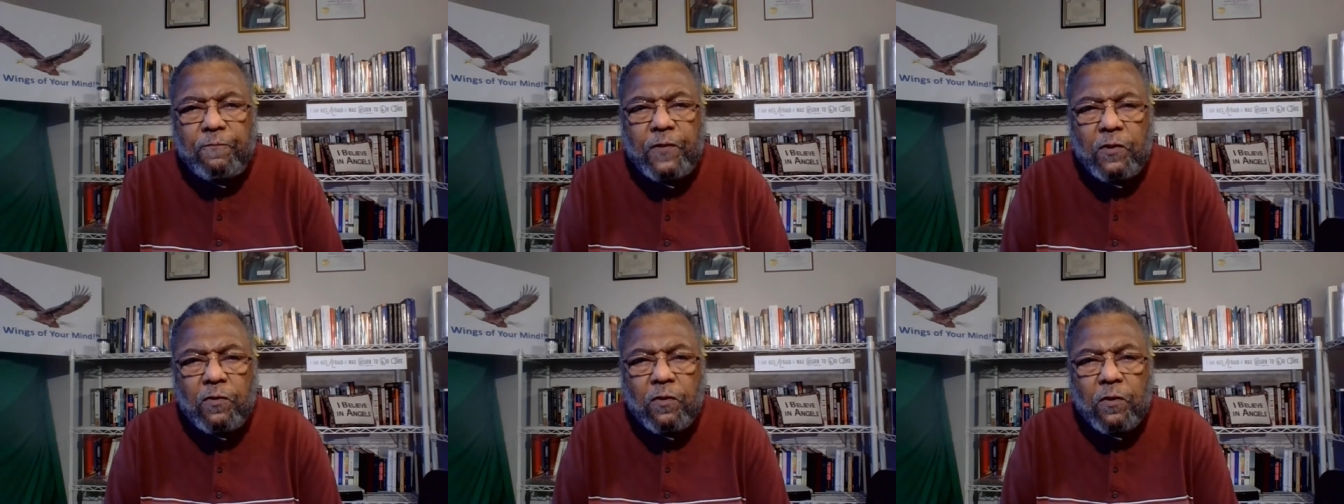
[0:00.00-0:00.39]

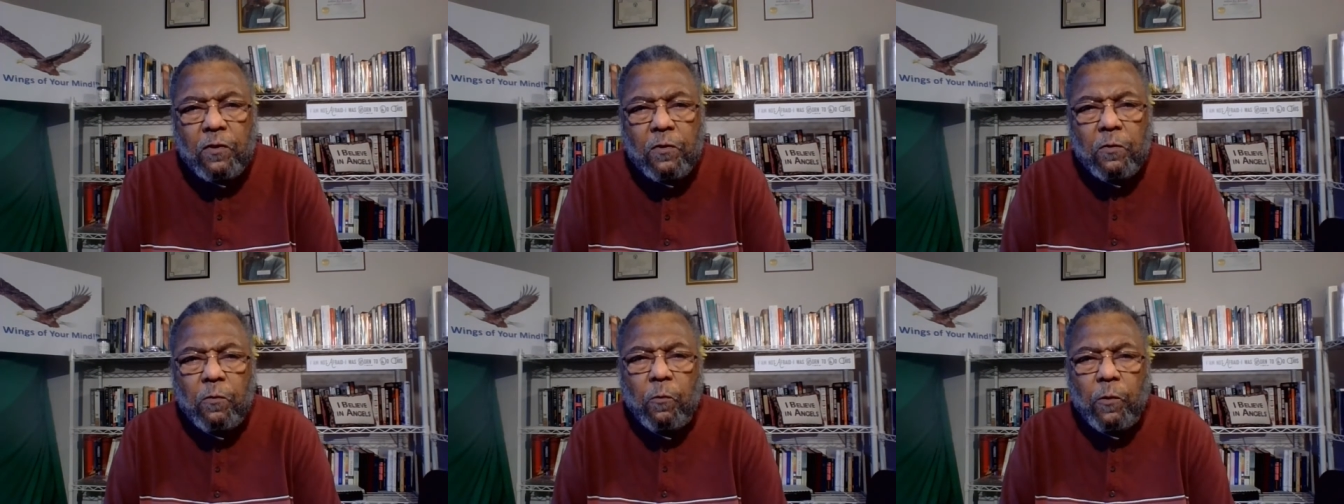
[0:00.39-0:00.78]

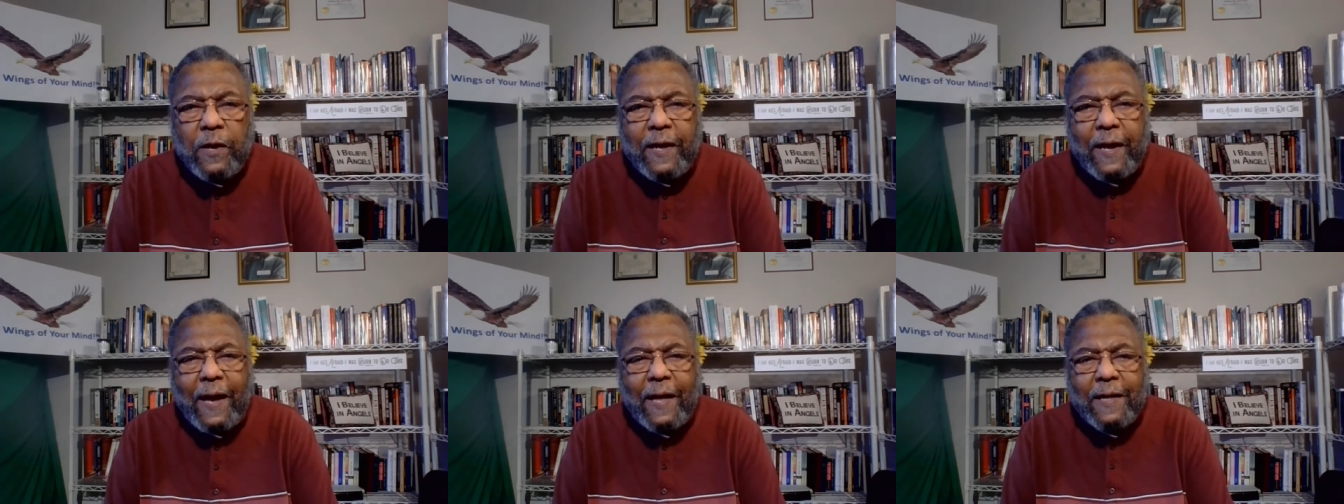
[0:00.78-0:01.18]
physical
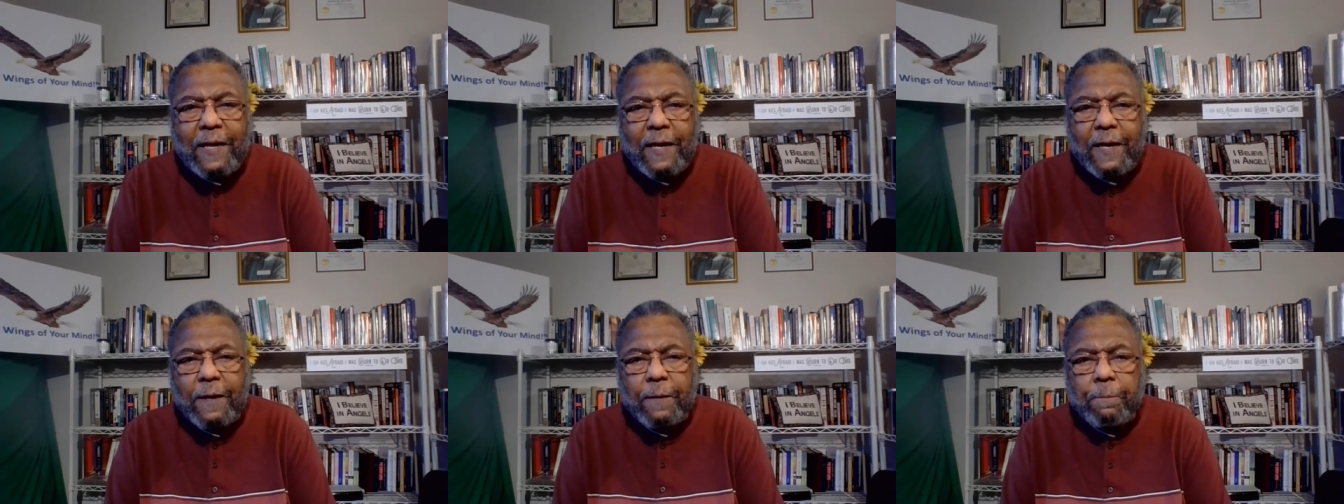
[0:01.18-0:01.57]

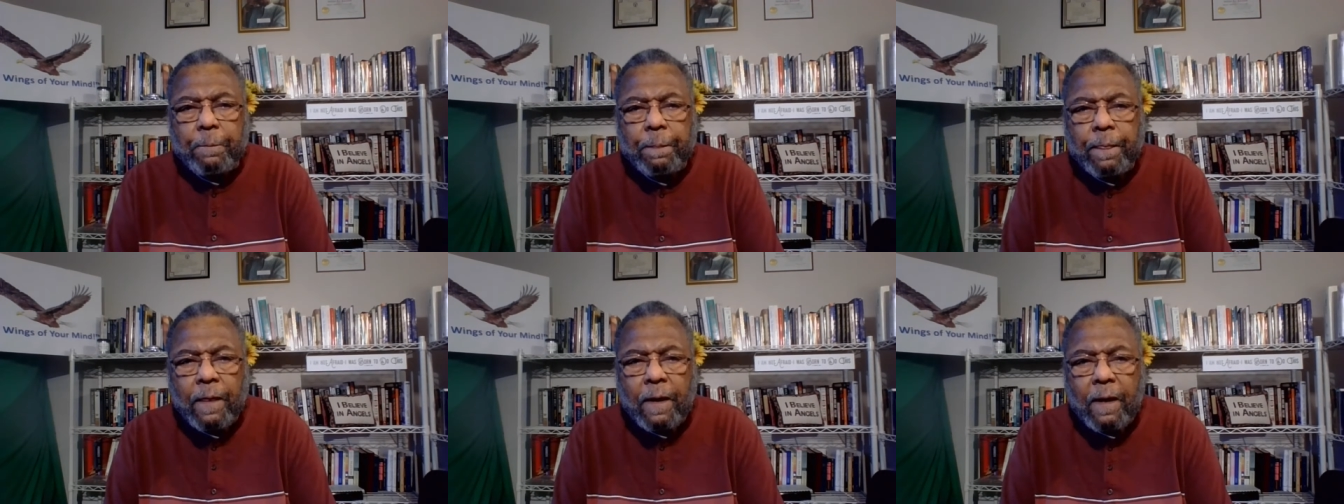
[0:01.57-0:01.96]
reality.
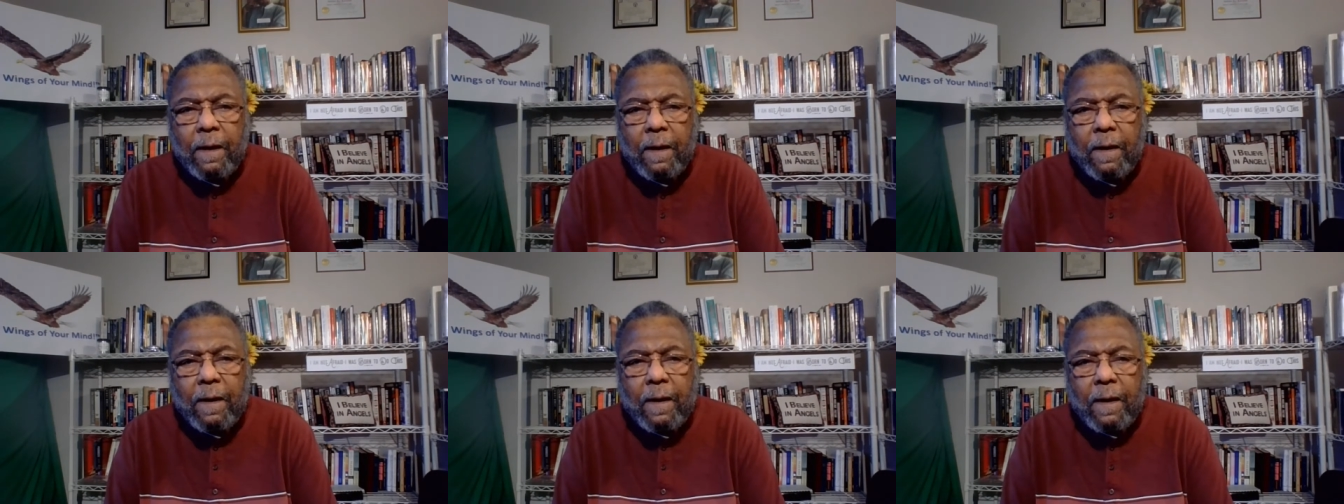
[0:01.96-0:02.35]

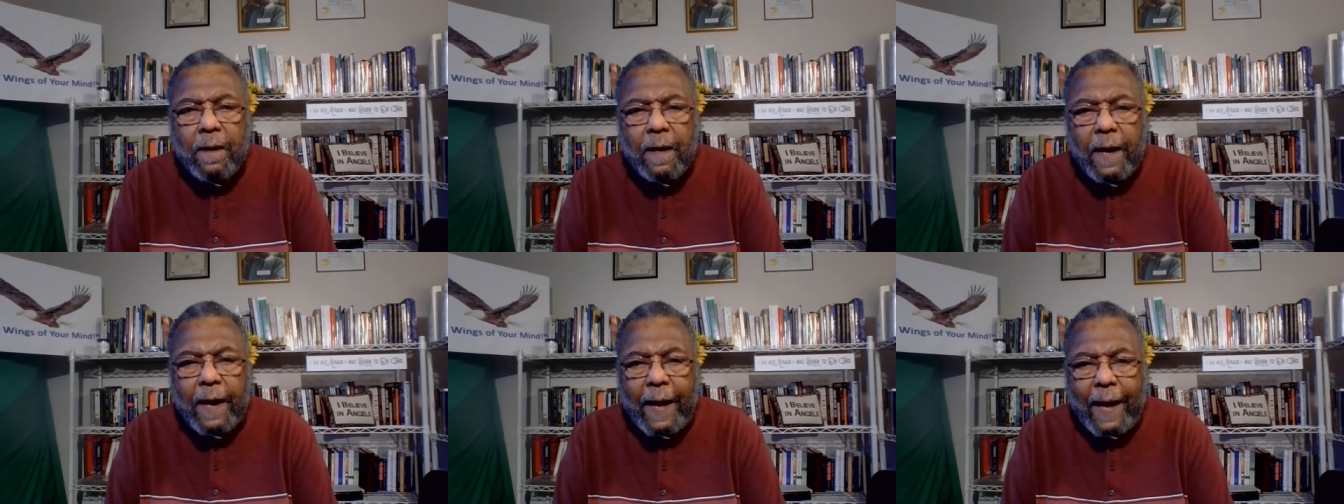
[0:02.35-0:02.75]

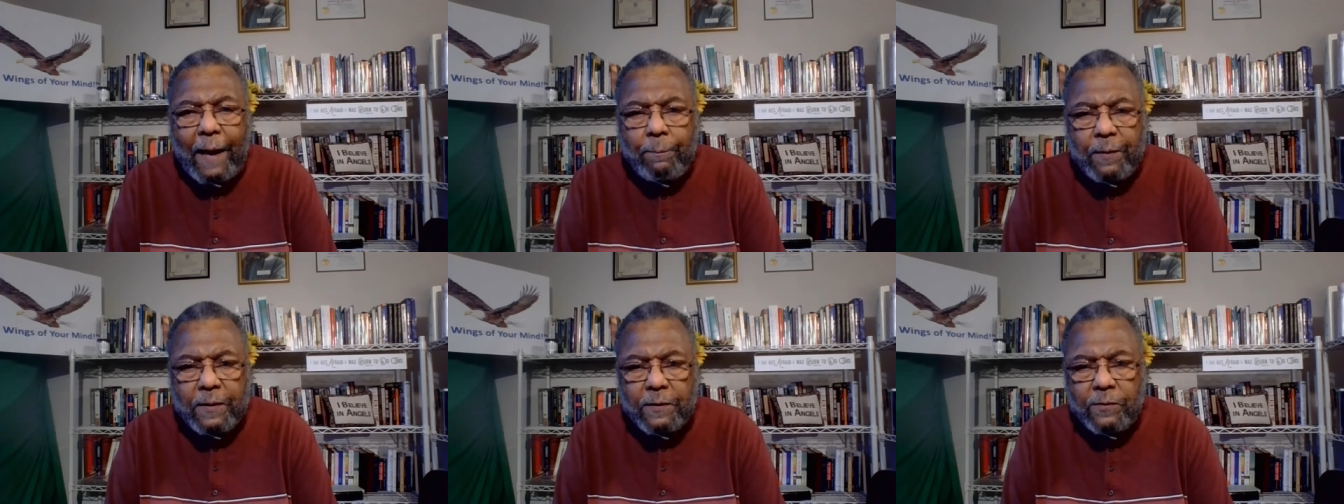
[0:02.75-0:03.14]
It
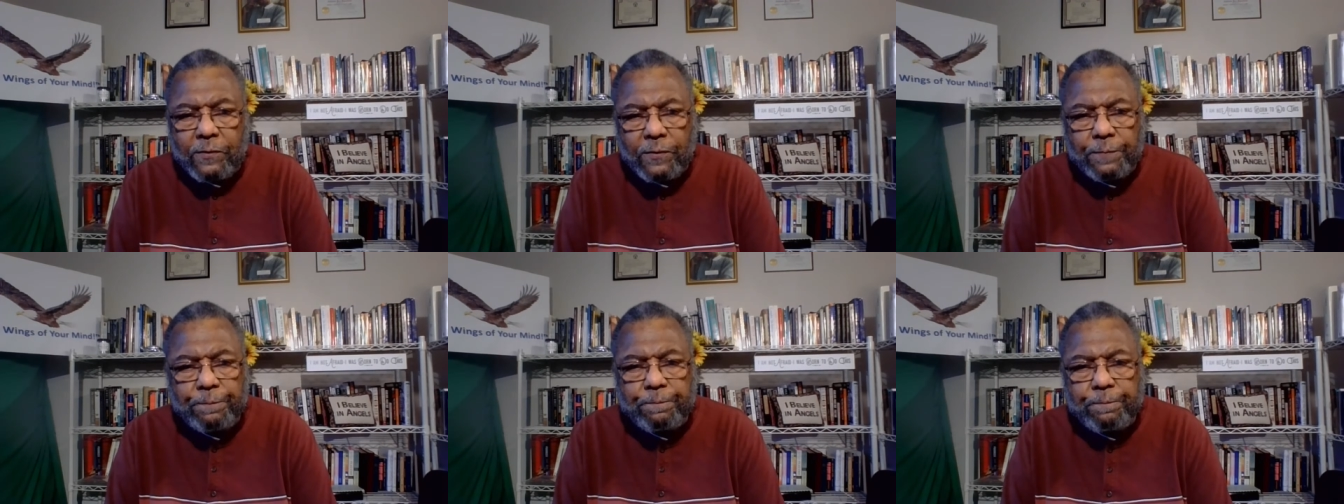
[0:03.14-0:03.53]
happens.